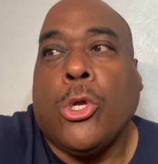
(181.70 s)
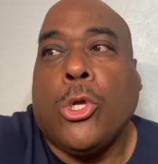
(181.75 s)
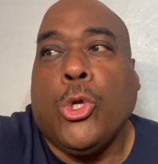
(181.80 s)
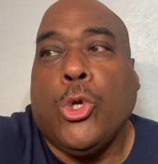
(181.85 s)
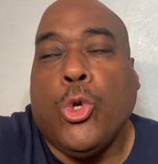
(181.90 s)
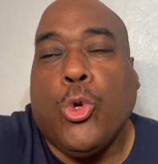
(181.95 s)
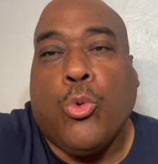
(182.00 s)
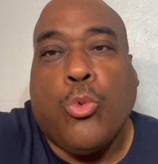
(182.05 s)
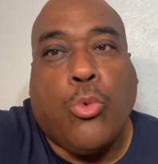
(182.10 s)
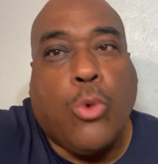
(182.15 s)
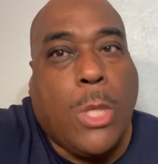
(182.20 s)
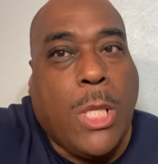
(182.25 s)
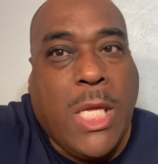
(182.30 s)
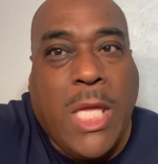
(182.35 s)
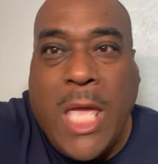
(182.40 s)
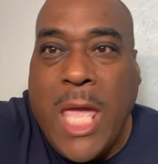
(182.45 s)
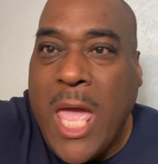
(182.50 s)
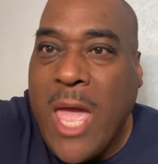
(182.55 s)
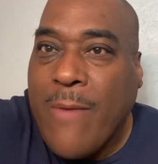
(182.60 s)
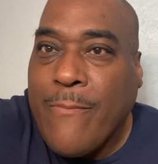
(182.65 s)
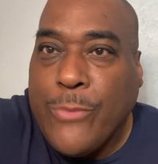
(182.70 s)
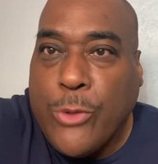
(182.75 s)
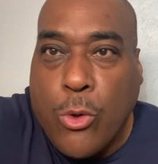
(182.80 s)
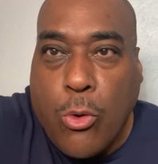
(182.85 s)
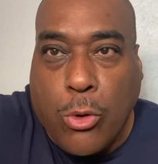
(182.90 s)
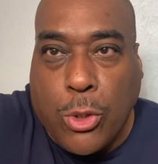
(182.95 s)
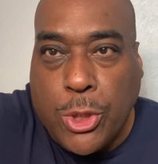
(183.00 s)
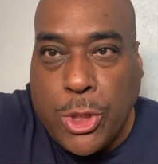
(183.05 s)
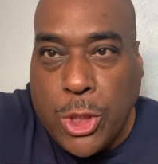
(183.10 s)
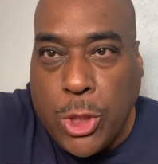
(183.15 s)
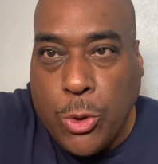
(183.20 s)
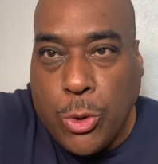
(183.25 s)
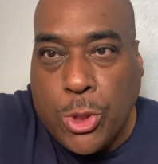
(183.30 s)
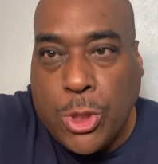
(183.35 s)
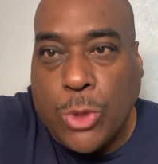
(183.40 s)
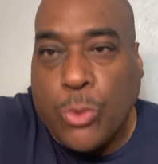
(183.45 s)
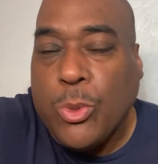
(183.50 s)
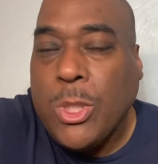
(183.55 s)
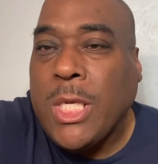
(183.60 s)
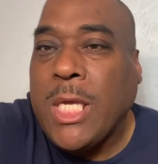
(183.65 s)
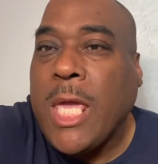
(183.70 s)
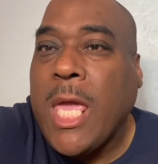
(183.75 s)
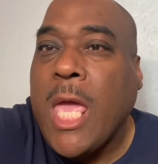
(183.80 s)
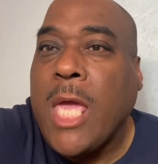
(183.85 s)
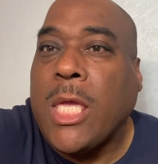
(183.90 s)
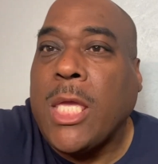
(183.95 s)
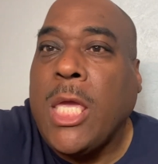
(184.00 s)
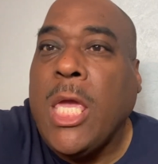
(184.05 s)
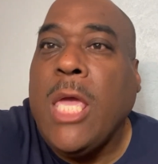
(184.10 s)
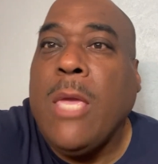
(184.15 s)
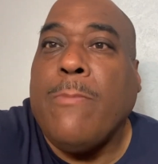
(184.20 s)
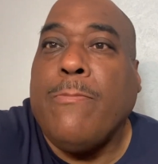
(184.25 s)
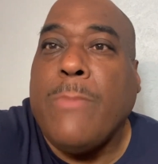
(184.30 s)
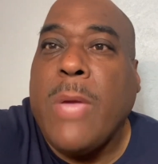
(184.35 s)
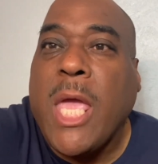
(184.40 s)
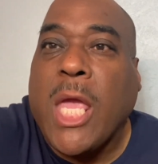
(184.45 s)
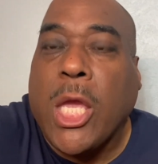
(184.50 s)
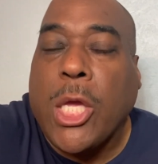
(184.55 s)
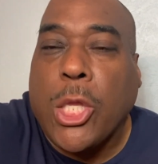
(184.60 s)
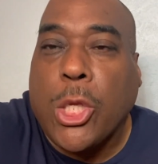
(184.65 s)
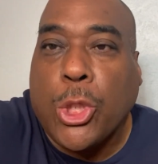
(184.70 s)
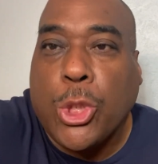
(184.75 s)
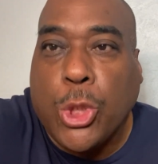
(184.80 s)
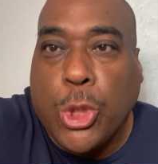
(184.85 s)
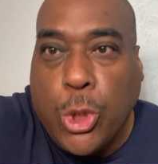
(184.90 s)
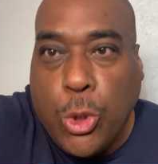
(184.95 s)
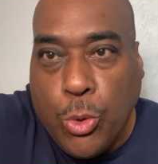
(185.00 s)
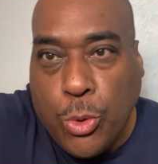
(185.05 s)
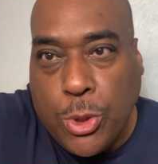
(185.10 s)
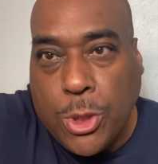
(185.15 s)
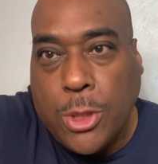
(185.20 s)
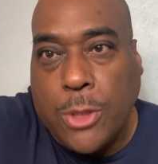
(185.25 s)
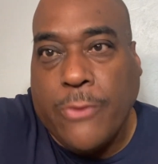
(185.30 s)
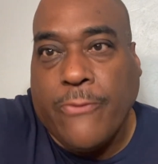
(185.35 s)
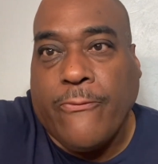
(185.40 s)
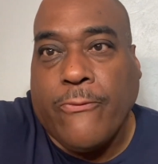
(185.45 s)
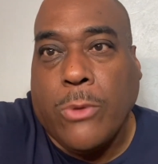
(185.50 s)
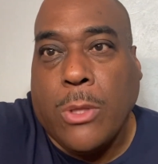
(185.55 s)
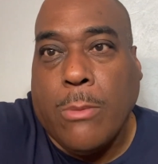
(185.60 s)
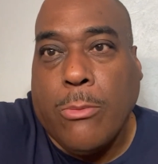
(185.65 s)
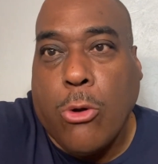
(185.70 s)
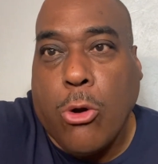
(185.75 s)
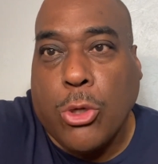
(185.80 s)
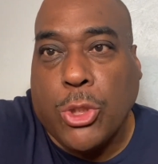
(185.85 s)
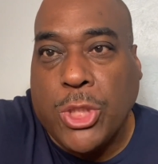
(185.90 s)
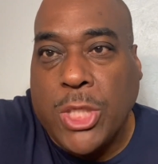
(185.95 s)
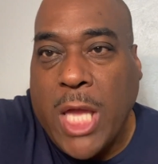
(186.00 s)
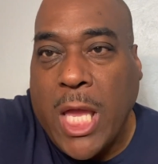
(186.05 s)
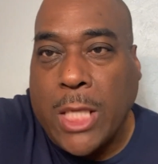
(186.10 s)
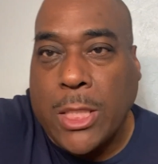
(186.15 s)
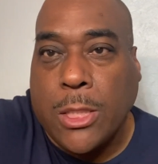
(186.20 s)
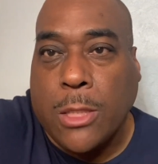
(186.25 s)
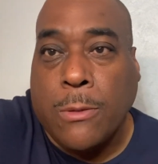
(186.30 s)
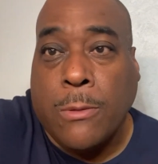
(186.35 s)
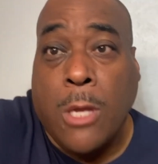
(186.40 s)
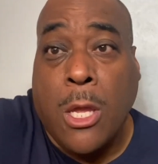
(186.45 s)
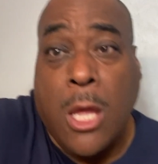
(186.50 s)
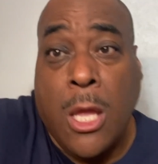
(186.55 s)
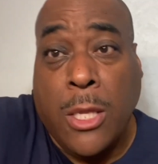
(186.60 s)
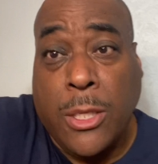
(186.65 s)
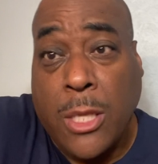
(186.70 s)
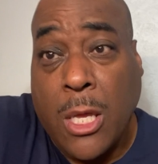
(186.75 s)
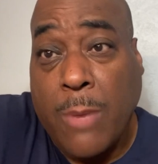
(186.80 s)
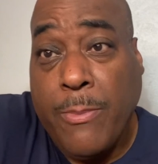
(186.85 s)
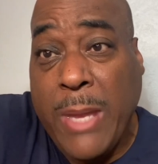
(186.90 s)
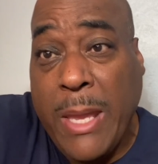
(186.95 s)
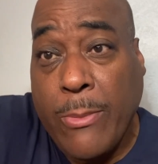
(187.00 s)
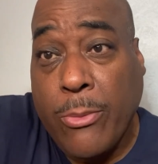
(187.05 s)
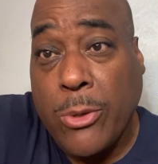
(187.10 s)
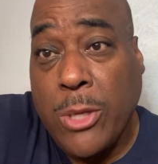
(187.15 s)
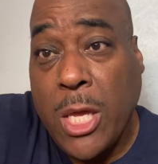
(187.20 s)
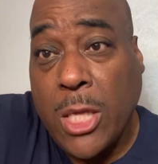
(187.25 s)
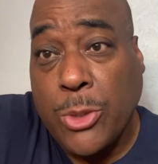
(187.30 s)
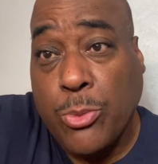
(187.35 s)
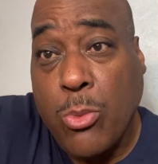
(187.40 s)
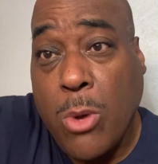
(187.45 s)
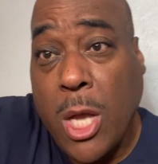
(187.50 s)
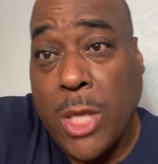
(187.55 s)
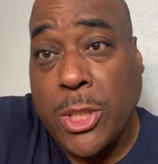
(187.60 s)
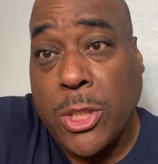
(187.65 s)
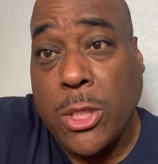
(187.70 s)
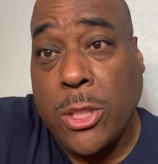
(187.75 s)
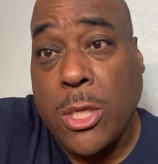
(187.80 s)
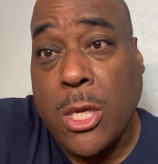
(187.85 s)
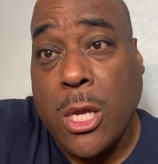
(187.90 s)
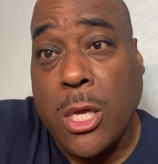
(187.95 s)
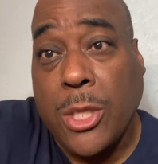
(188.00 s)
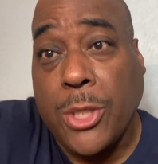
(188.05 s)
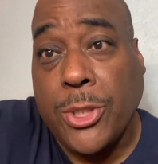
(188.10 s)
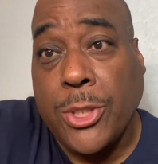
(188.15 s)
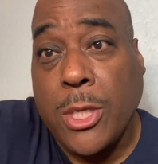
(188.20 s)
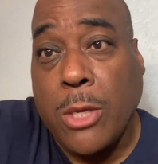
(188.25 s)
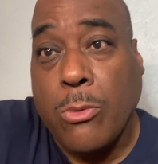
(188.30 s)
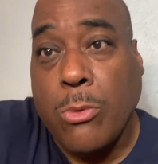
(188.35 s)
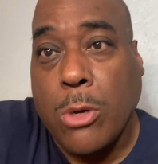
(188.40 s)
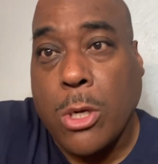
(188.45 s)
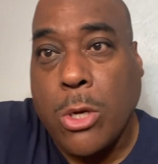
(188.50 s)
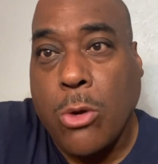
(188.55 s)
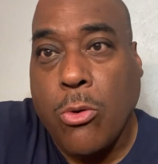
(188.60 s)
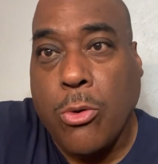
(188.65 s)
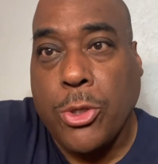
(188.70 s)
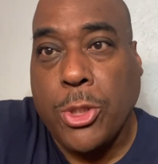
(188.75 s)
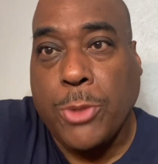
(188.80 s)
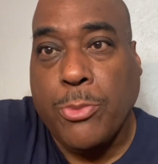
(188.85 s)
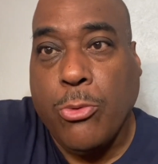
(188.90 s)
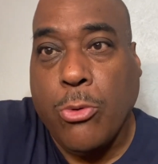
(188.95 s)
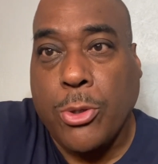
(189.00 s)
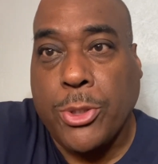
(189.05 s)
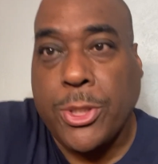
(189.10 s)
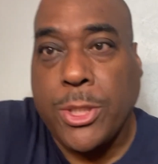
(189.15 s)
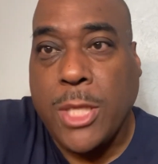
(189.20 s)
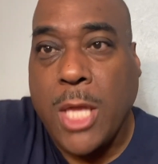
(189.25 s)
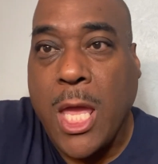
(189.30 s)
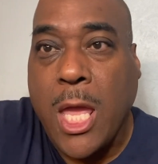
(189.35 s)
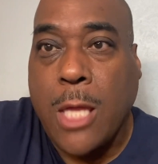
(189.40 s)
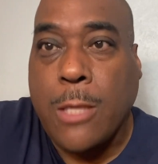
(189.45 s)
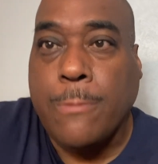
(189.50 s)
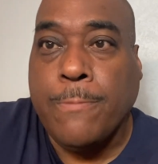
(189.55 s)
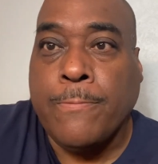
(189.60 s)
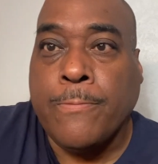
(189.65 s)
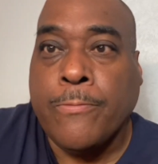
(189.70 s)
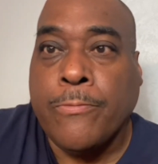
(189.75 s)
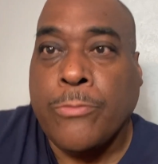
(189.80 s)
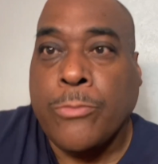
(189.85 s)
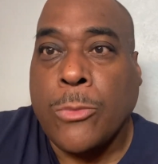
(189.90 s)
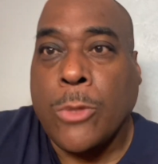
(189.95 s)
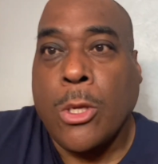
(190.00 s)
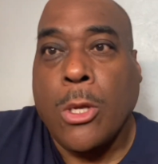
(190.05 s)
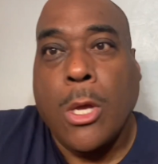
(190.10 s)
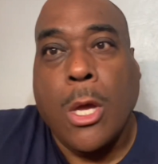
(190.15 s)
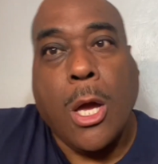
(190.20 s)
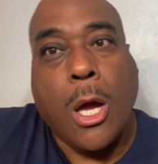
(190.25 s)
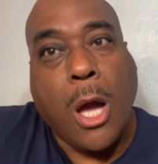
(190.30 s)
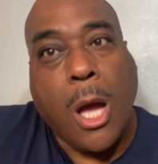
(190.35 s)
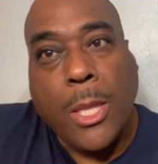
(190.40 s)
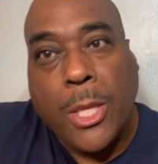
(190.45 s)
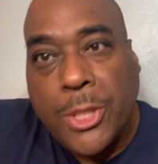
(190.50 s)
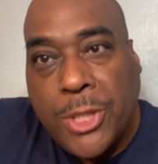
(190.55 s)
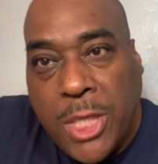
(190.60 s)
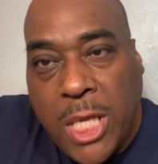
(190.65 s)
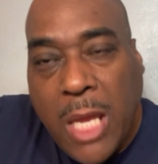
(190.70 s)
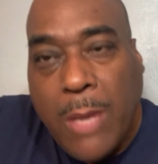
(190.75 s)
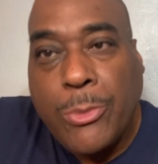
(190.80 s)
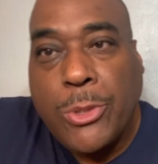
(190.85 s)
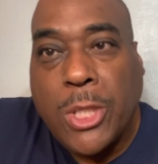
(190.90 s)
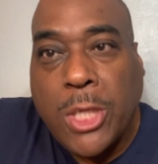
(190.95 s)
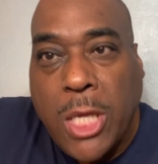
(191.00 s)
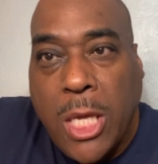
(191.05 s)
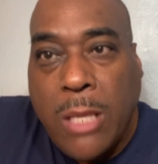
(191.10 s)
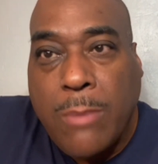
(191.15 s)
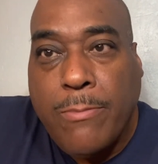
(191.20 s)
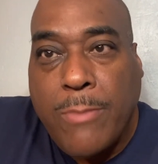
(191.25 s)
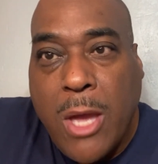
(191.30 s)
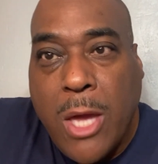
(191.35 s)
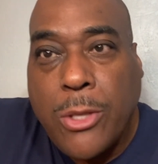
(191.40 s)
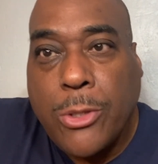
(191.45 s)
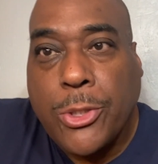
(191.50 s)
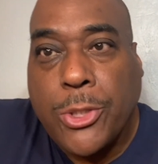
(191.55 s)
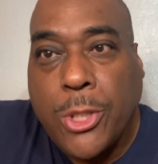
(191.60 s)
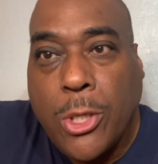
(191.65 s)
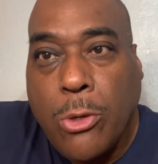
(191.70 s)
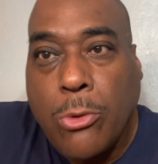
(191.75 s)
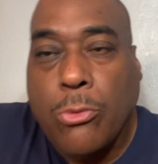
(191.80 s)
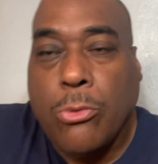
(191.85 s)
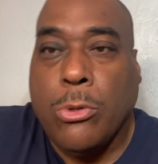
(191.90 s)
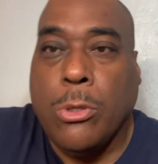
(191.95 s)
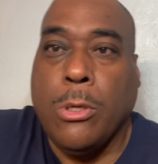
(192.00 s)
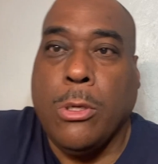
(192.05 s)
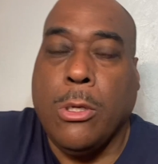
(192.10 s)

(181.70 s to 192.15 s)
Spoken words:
You really have no excuses. We can't keep making excuses for Lamar Jackson. Now people that's watching, they're going to say, well, come on to Sportsnet. Other teams are getting better too.